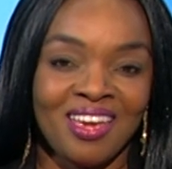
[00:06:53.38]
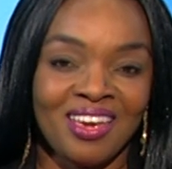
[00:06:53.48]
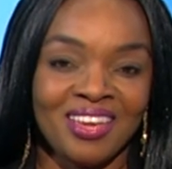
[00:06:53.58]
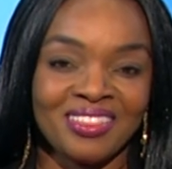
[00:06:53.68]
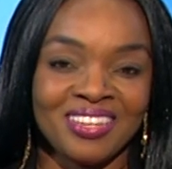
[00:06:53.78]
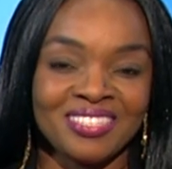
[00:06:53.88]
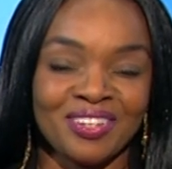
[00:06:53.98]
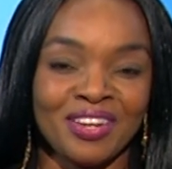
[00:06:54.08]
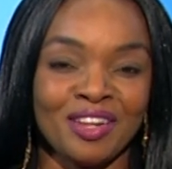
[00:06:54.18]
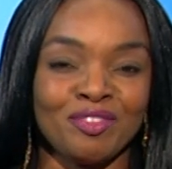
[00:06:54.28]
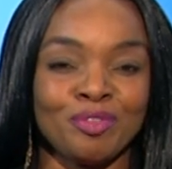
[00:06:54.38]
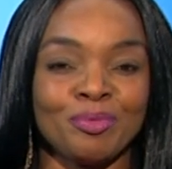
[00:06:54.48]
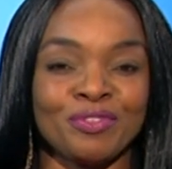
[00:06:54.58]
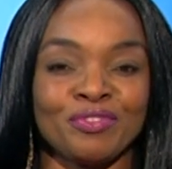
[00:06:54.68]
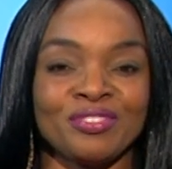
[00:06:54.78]
And that's our health
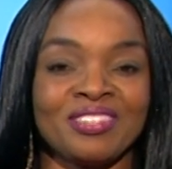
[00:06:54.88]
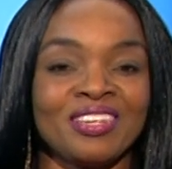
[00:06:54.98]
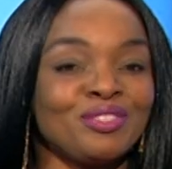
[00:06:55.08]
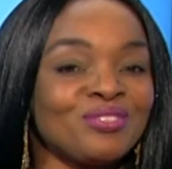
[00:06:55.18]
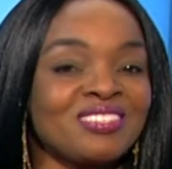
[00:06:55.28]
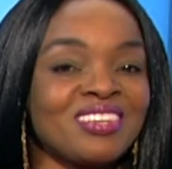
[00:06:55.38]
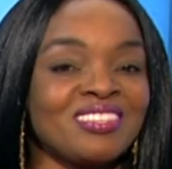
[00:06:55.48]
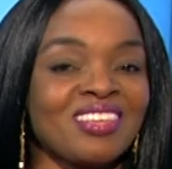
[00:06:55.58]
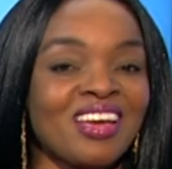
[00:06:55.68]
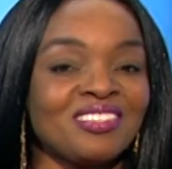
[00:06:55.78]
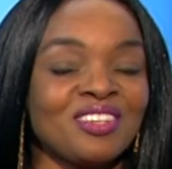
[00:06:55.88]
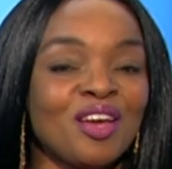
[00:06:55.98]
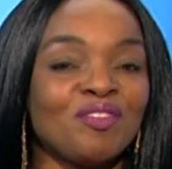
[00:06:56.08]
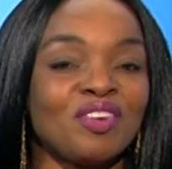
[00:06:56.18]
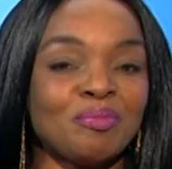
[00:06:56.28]
report for today. To stay in touch,
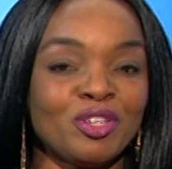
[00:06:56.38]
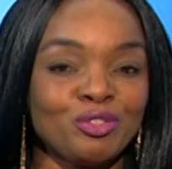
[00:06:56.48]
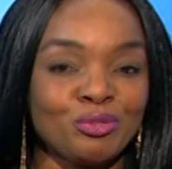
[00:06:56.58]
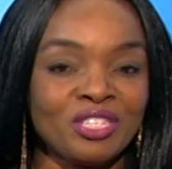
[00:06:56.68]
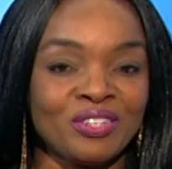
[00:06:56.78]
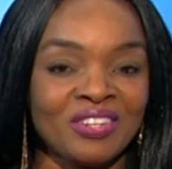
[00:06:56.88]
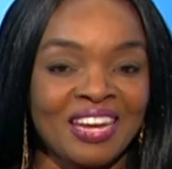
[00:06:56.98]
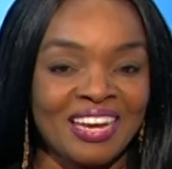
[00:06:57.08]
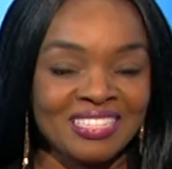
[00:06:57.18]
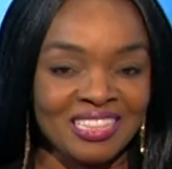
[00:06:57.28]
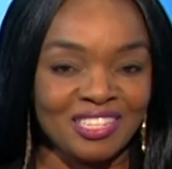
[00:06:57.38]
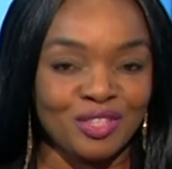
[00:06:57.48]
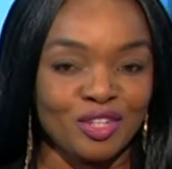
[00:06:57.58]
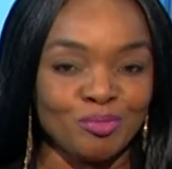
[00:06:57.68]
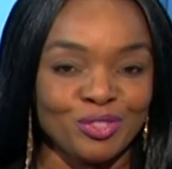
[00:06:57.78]
find me on Twitter at
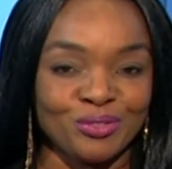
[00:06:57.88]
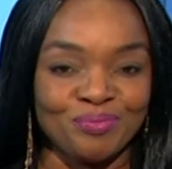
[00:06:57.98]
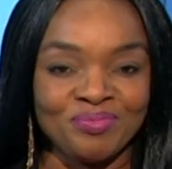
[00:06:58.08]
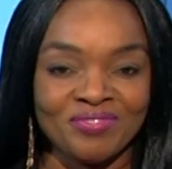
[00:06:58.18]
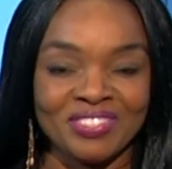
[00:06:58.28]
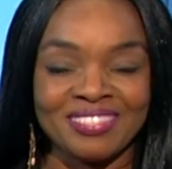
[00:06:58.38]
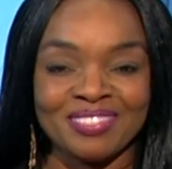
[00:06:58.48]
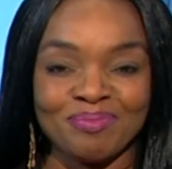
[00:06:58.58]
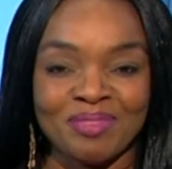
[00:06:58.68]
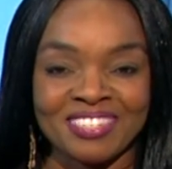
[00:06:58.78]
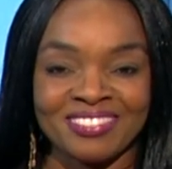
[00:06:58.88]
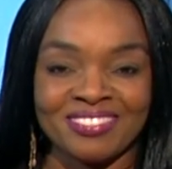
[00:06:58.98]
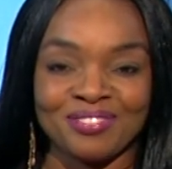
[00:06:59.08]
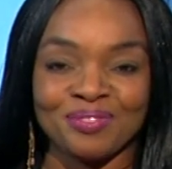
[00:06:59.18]
Lynn Vincent, back to you.